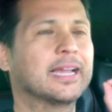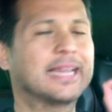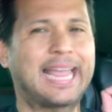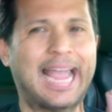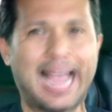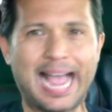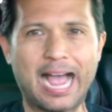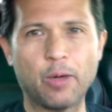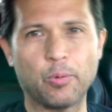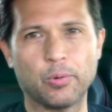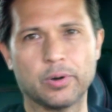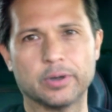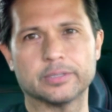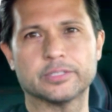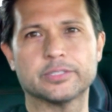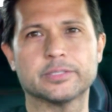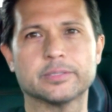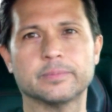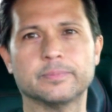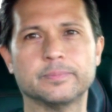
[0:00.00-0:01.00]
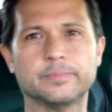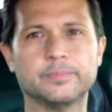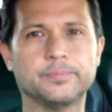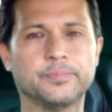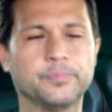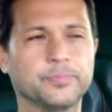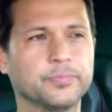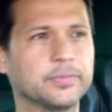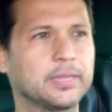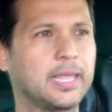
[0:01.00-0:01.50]
cowards,
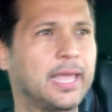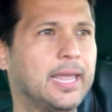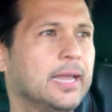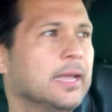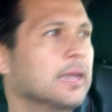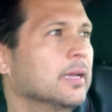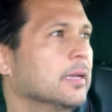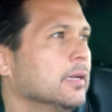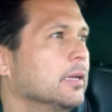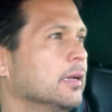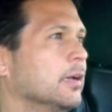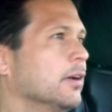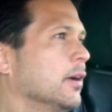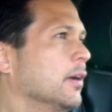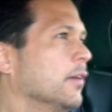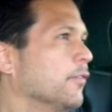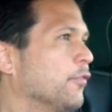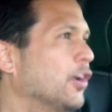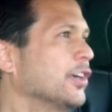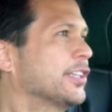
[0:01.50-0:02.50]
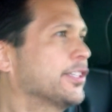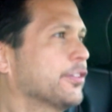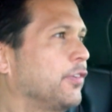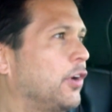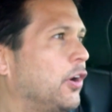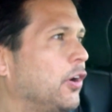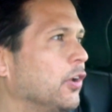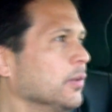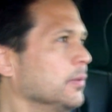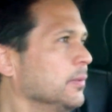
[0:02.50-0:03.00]
okay? First of
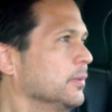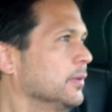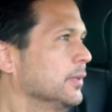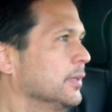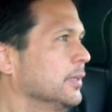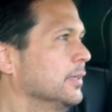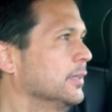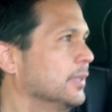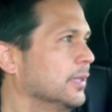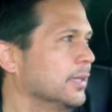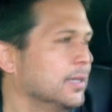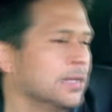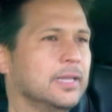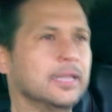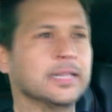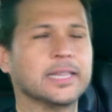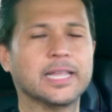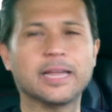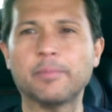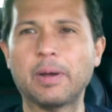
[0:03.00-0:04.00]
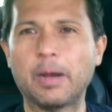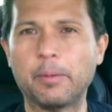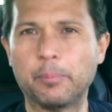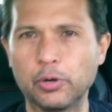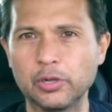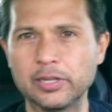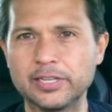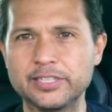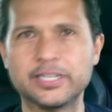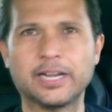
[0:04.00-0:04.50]
all, the thing about
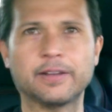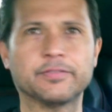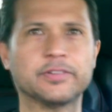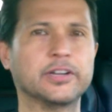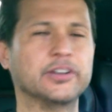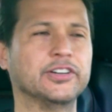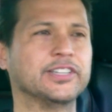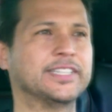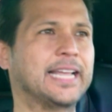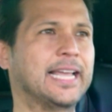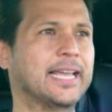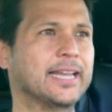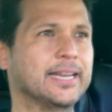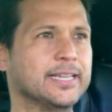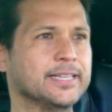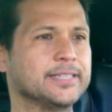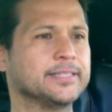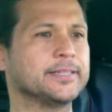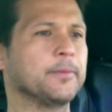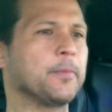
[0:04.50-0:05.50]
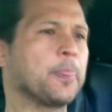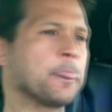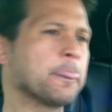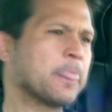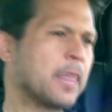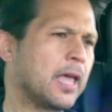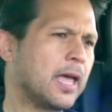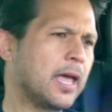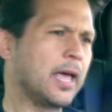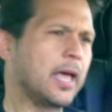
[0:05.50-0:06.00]
bullies you have to understand is
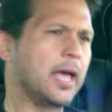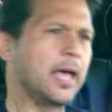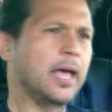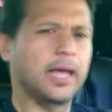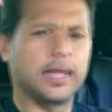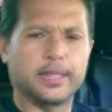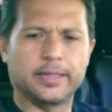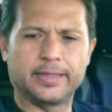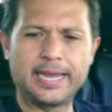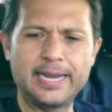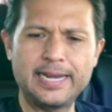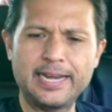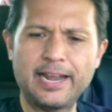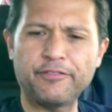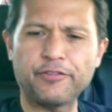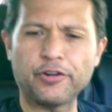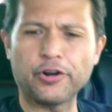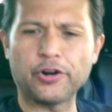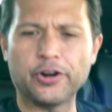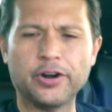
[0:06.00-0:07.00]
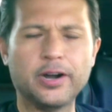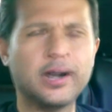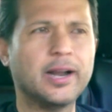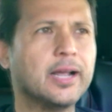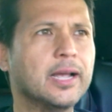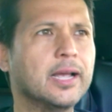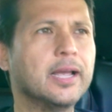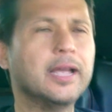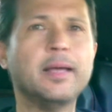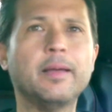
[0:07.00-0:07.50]
they never
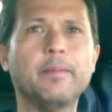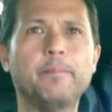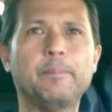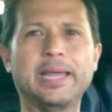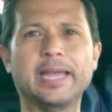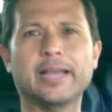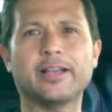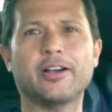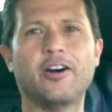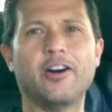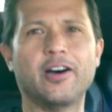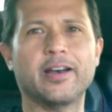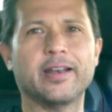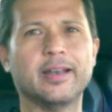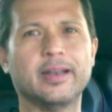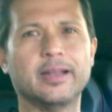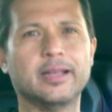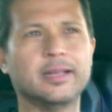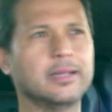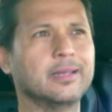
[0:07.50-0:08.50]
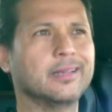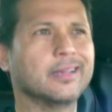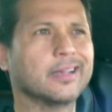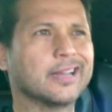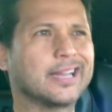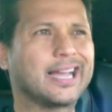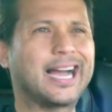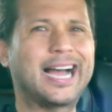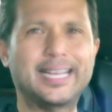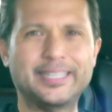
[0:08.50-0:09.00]
pick on
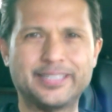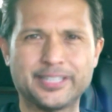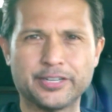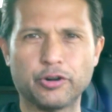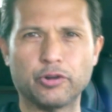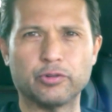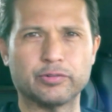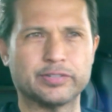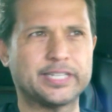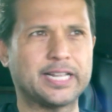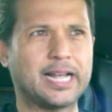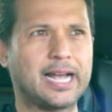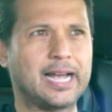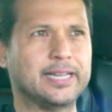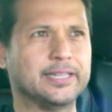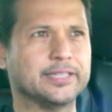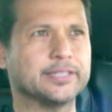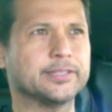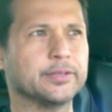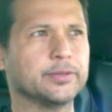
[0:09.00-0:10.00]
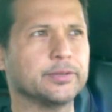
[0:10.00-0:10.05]
guys their own size,